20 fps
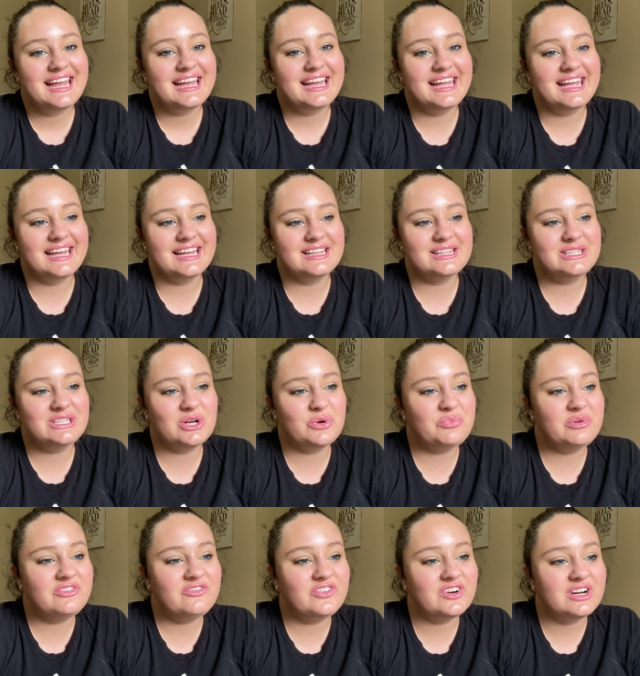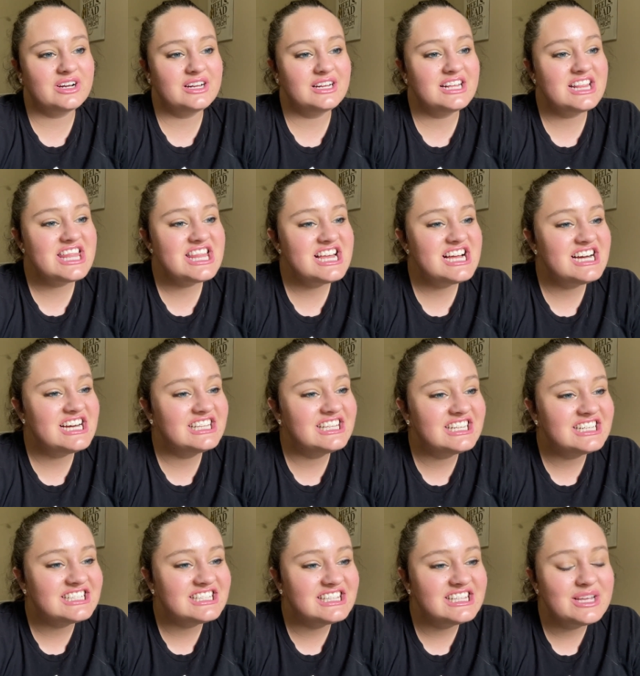And don't be oh,
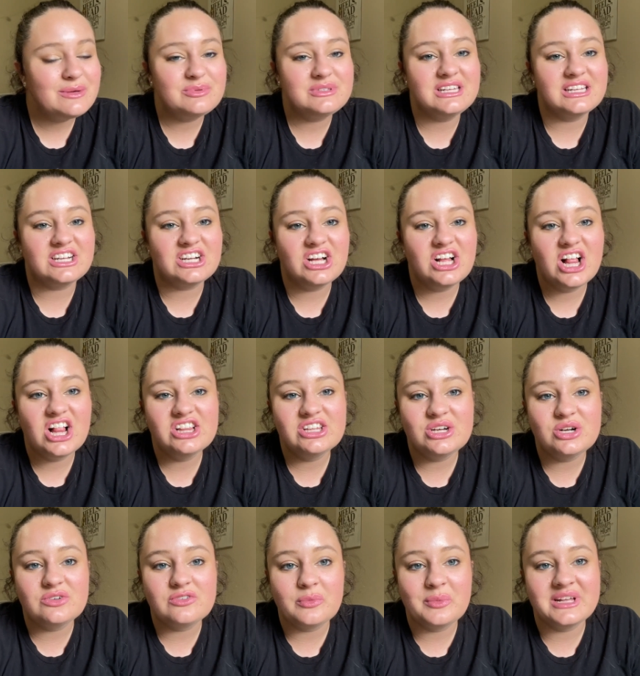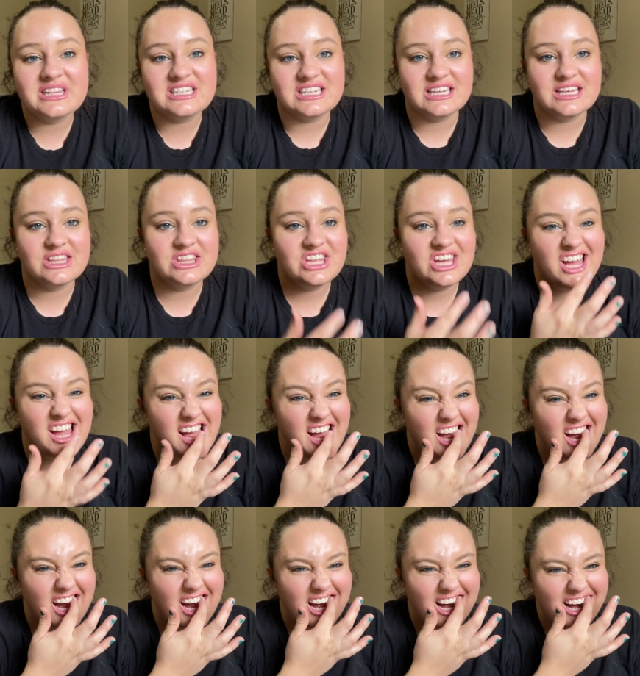there's lipstick all over my teeth.
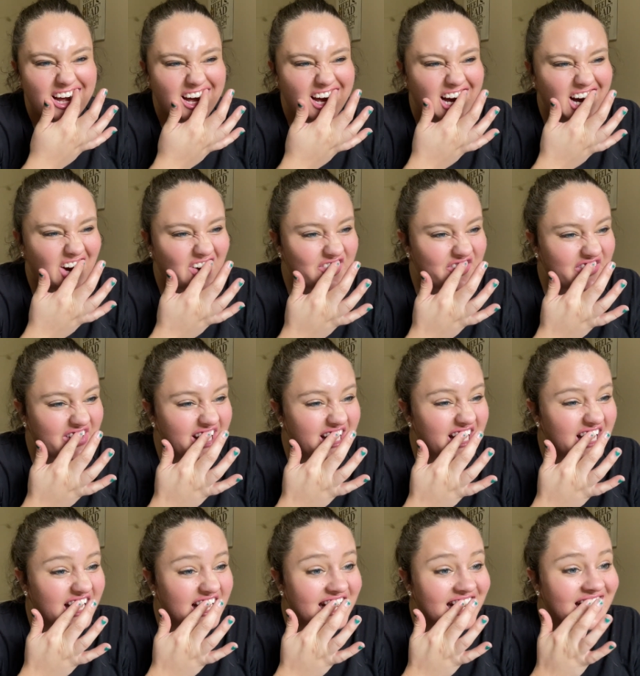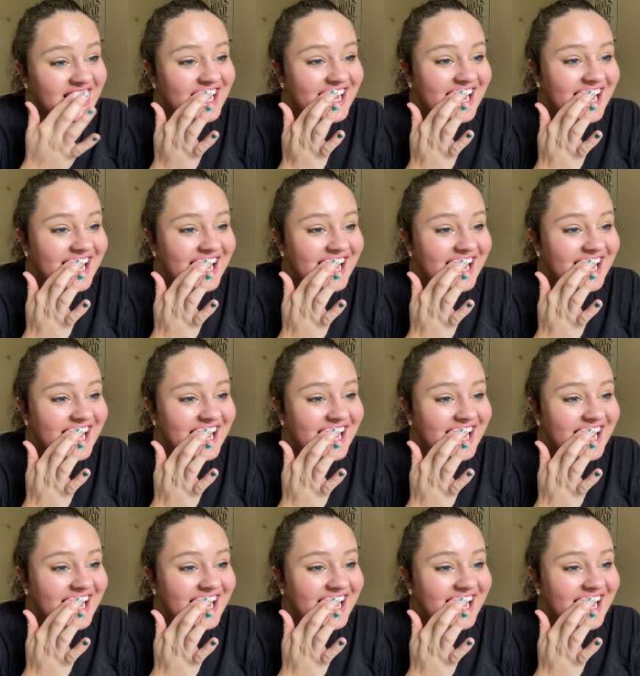Oh man.